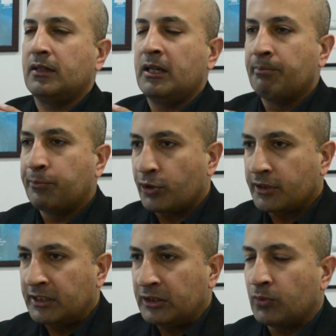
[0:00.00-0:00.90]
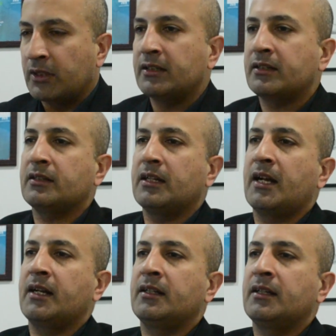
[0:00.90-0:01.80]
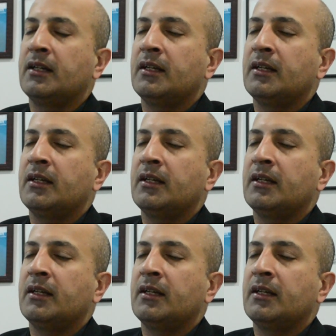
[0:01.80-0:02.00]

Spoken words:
important to understand